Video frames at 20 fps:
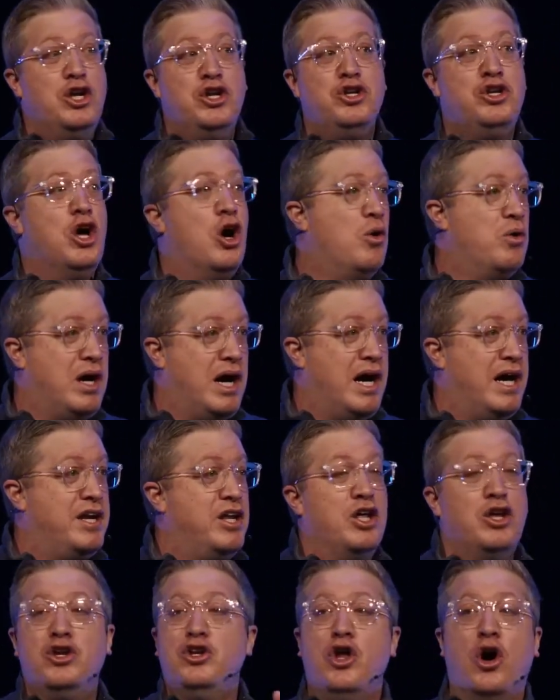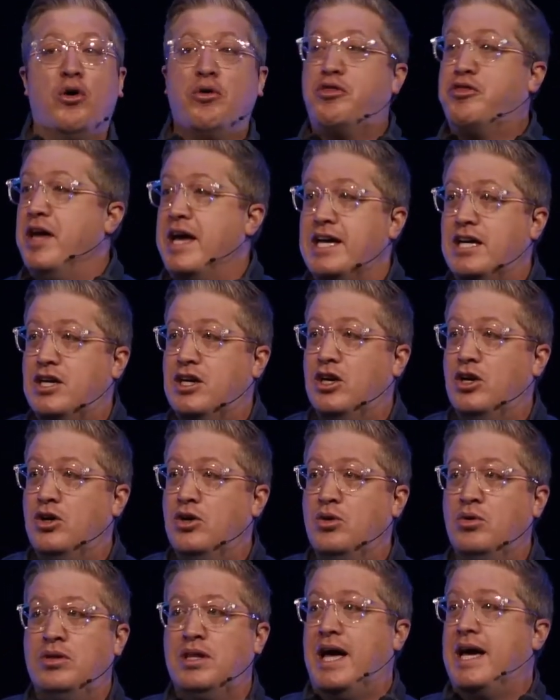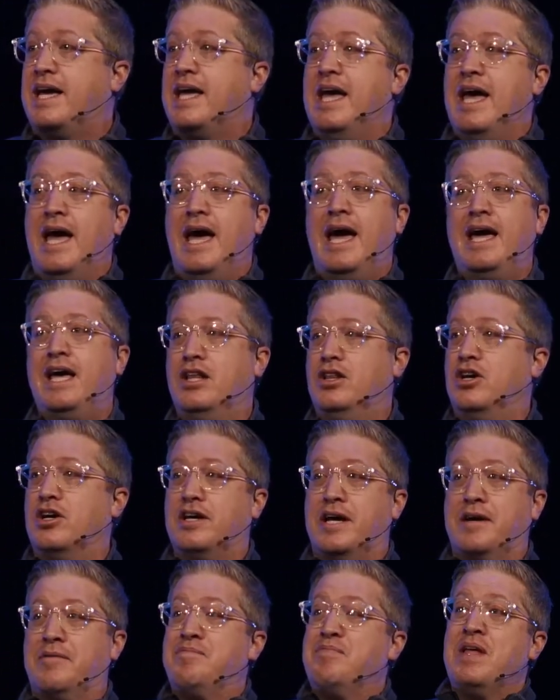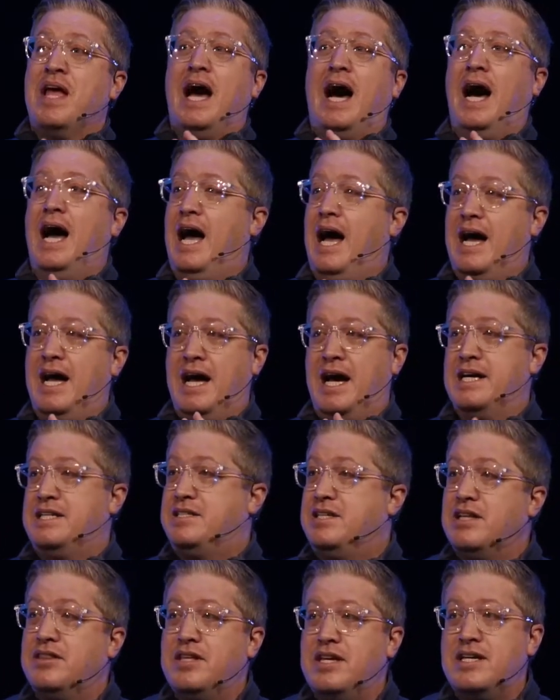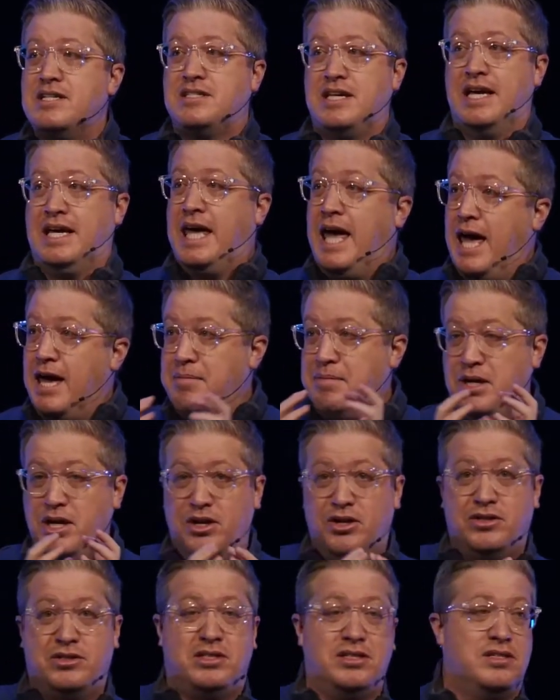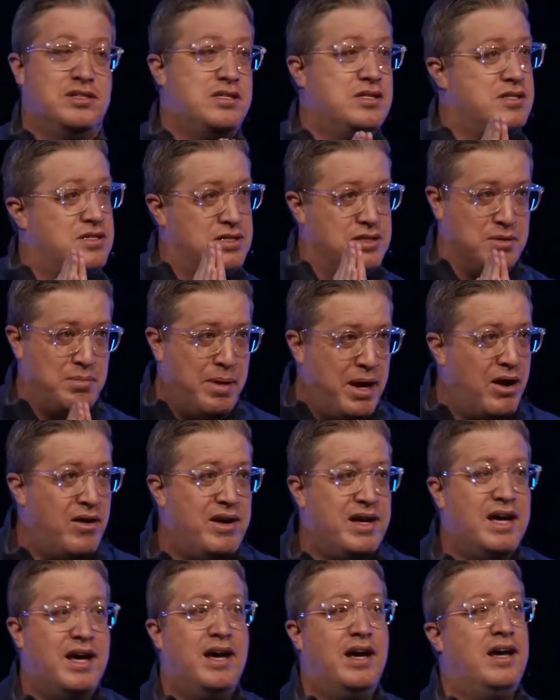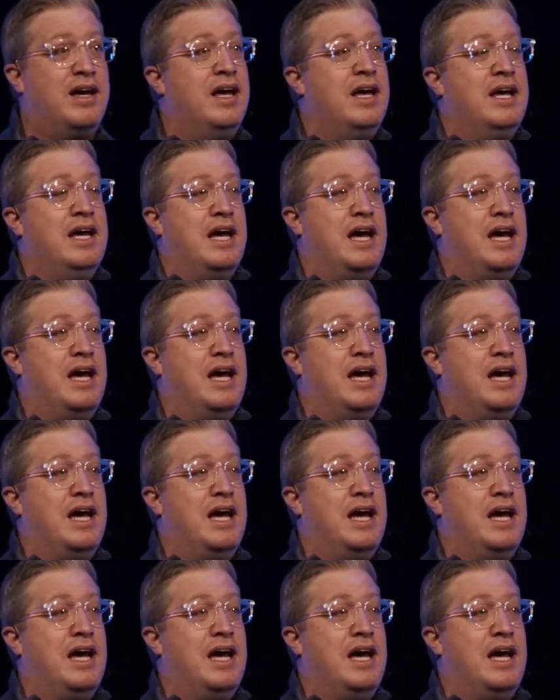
No, God. No, thank you. Like, hey, look, I did this. I came here to Samaria.